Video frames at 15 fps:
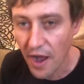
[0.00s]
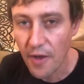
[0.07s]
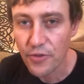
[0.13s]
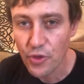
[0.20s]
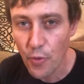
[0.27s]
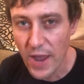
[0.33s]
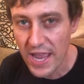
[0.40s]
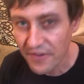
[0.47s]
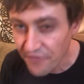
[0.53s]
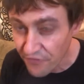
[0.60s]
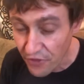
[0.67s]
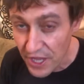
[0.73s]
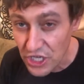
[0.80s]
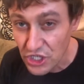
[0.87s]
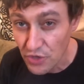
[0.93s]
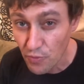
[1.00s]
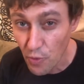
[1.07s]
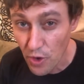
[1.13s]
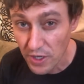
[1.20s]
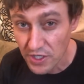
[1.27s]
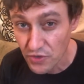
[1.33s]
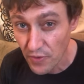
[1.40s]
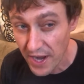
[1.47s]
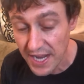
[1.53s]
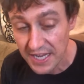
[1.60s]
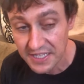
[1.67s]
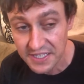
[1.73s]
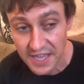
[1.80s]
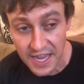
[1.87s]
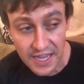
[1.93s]
the way inflation works, right?
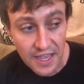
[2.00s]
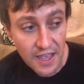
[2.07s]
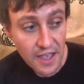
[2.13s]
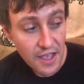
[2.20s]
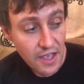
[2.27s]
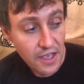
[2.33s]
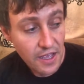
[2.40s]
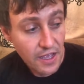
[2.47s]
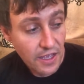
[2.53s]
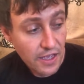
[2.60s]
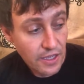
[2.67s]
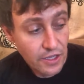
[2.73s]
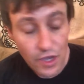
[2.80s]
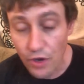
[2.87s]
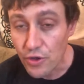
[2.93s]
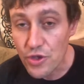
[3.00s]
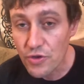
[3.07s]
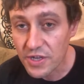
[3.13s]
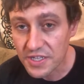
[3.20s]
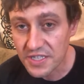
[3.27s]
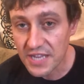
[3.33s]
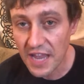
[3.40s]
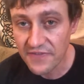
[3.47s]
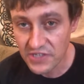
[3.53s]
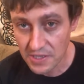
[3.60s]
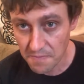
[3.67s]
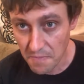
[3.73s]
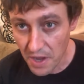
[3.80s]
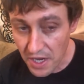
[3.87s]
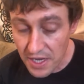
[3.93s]
It's like, yo, you could save some
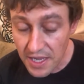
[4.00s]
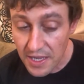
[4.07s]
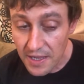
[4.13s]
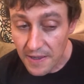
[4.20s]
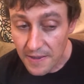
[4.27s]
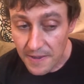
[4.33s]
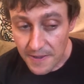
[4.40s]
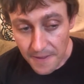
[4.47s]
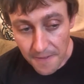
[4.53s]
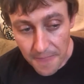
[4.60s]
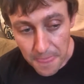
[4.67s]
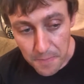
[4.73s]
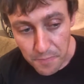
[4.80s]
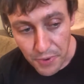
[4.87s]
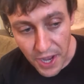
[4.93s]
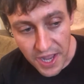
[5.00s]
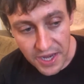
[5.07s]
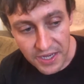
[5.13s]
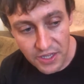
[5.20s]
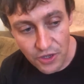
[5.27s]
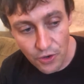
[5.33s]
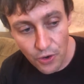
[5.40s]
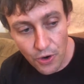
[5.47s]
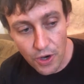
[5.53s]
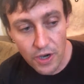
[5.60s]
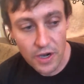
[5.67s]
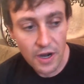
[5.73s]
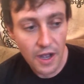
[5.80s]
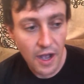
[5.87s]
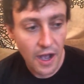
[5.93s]
money, but your
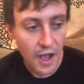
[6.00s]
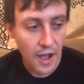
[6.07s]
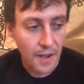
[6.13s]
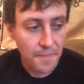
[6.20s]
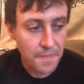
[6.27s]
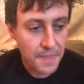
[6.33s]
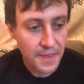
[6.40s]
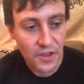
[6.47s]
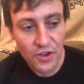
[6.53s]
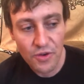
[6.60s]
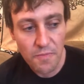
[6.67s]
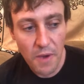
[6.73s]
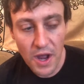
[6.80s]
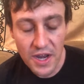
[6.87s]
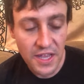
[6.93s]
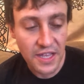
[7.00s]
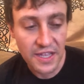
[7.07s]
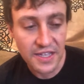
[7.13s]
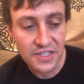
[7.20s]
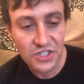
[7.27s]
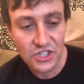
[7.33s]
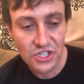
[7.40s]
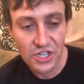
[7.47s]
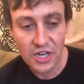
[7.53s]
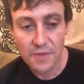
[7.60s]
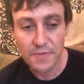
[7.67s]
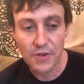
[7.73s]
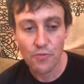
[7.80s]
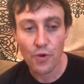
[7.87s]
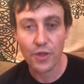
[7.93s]
um, your money is just going to
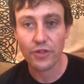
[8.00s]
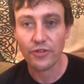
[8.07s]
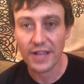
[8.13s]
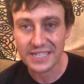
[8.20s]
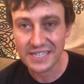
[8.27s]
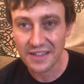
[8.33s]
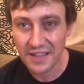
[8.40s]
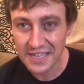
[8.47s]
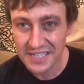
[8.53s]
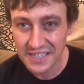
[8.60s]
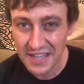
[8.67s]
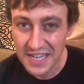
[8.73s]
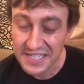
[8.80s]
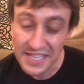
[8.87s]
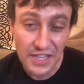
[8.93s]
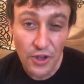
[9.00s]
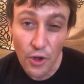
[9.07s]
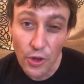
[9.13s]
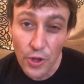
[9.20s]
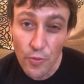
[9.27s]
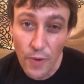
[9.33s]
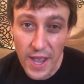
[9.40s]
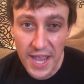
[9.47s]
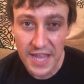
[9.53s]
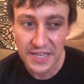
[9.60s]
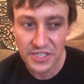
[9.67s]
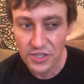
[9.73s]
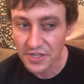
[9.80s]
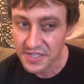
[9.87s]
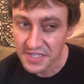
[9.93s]
be worth less and less and less. And the only way
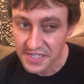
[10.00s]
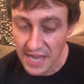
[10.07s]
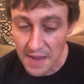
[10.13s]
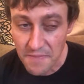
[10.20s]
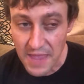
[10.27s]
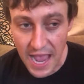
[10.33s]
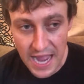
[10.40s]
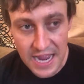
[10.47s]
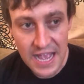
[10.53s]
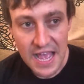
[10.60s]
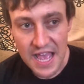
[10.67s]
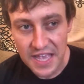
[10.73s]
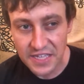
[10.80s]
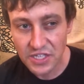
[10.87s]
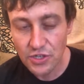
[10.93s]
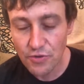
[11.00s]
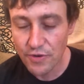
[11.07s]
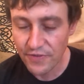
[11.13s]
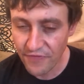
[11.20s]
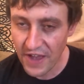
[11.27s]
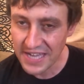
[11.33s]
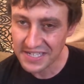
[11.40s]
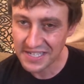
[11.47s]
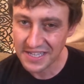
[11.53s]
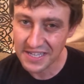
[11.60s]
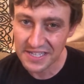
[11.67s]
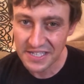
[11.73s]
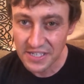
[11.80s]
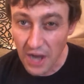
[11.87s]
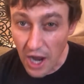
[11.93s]
to stem that is to invest in the
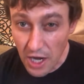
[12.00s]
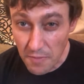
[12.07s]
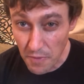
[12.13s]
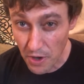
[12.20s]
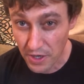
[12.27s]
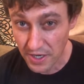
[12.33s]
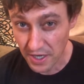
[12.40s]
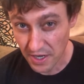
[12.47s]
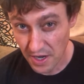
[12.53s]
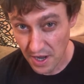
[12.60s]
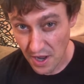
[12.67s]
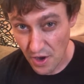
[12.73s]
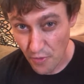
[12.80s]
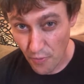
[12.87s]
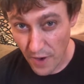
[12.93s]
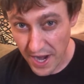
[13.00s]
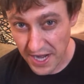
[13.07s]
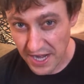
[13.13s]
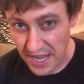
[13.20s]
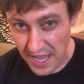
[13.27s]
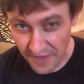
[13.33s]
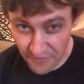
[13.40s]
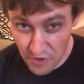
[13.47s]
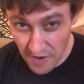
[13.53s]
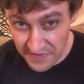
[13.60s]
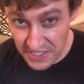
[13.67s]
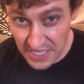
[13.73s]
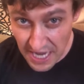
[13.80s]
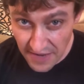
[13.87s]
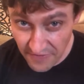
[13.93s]
stock market, right? If you have
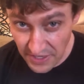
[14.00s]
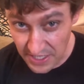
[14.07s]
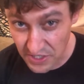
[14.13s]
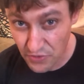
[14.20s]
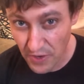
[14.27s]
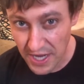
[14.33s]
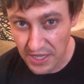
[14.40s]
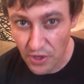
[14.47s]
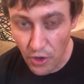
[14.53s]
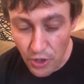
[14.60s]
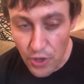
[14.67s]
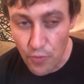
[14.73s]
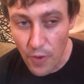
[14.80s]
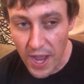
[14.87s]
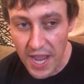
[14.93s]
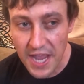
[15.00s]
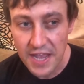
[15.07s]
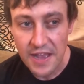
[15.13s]
savings, right, the only way